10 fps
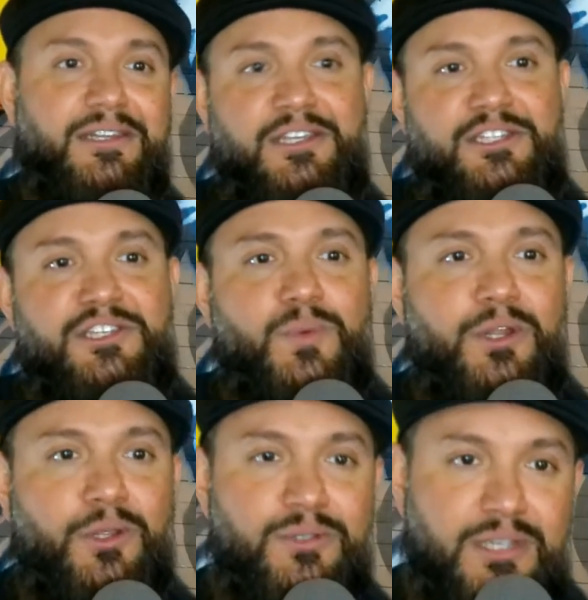It's just one
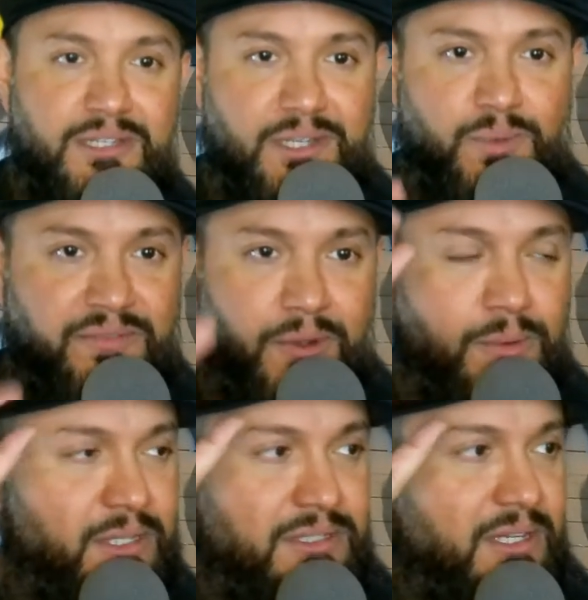of those things that we've
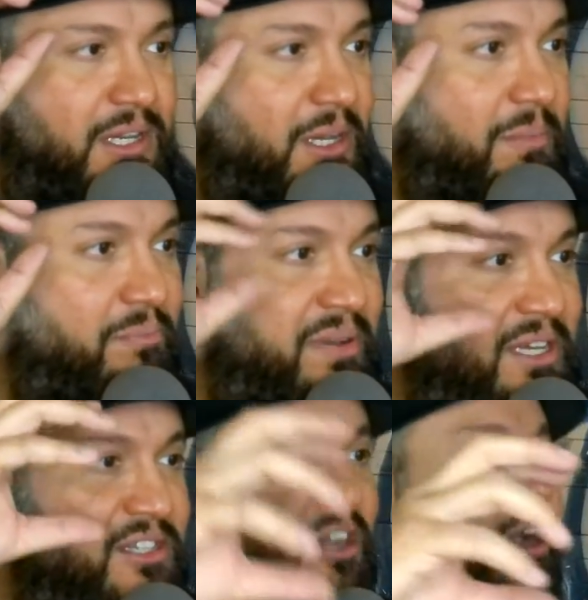always
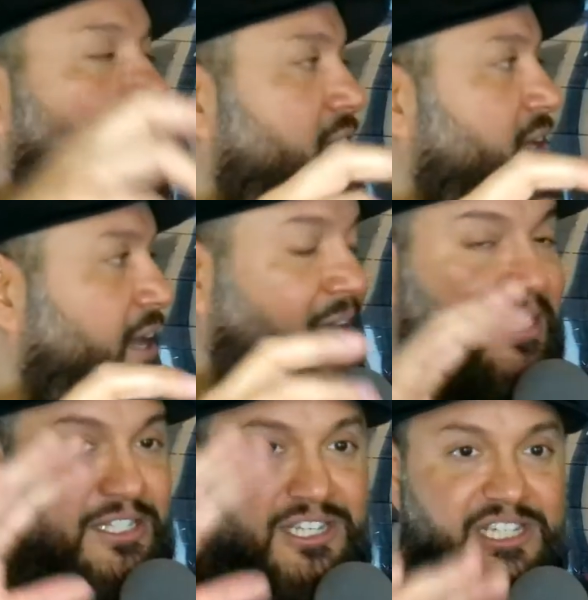been taught, and
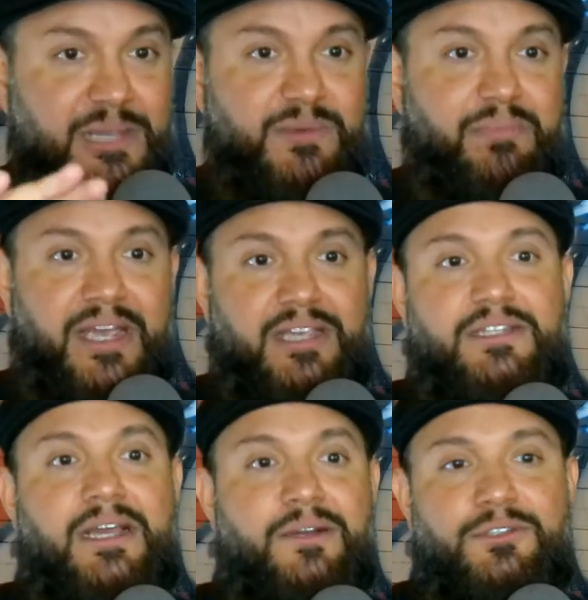it just keeps passed
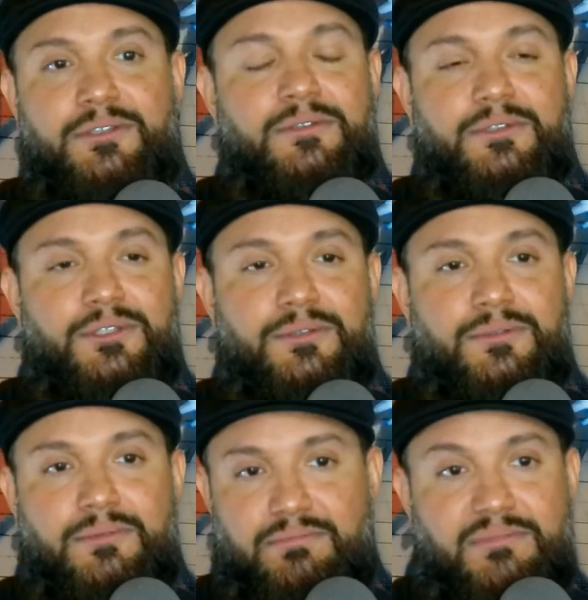down to
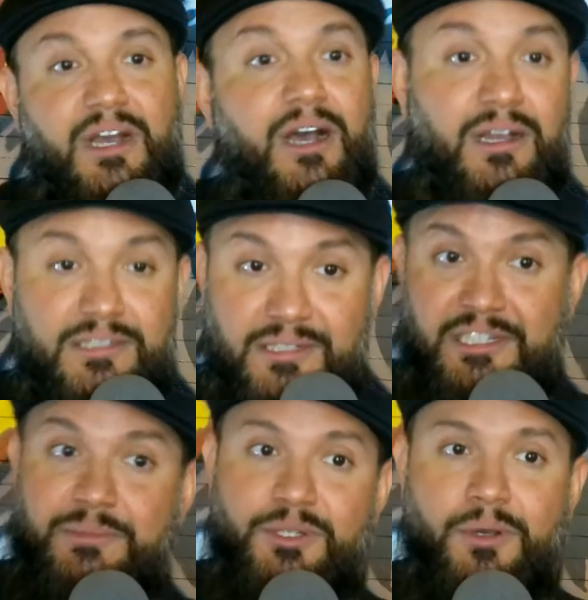to us and
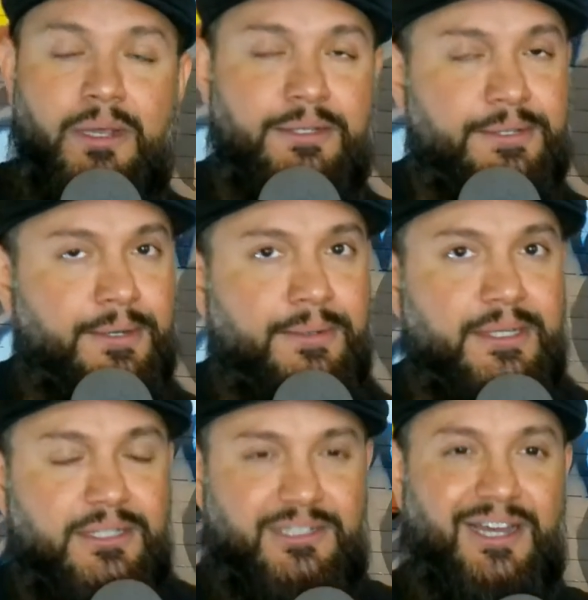keeps going. So
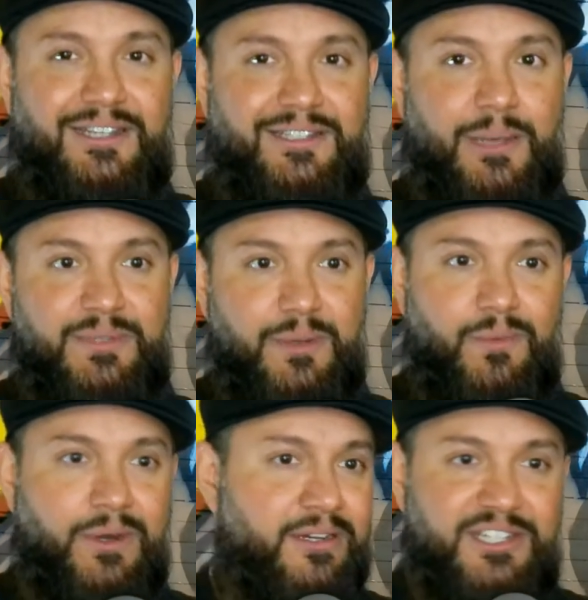it's got to stop
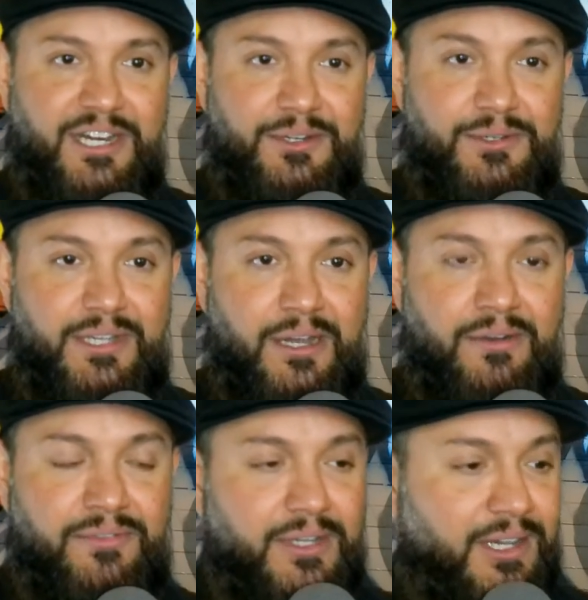somewhere. Check
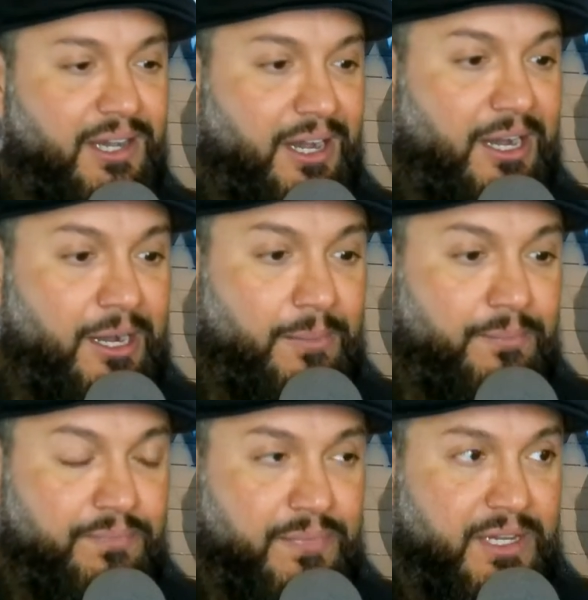yourself.
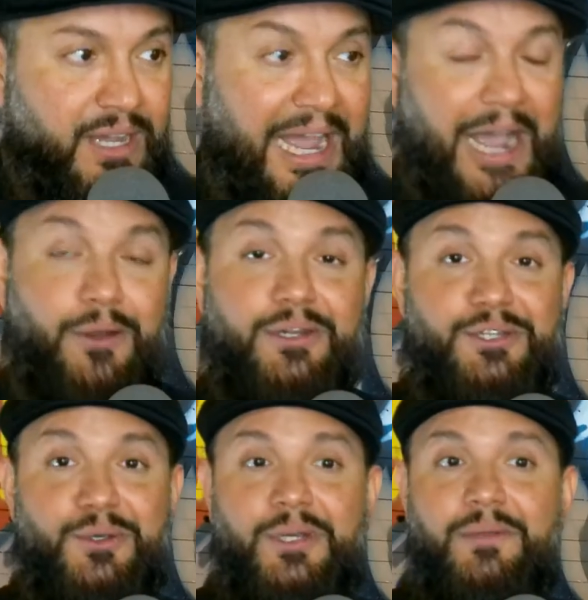Um, how to
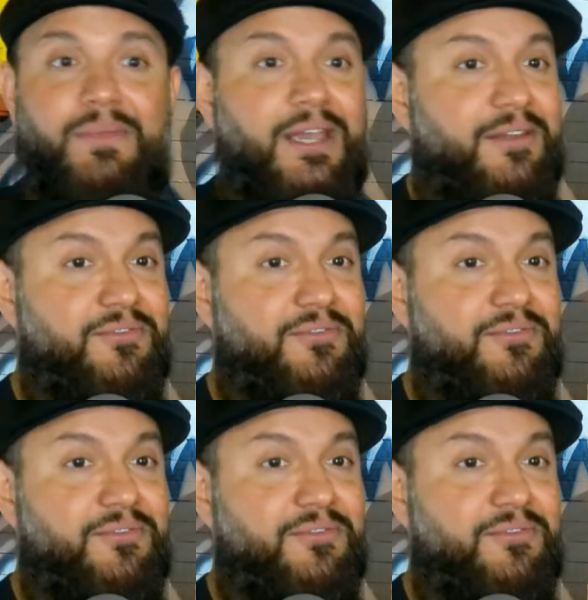do it, man?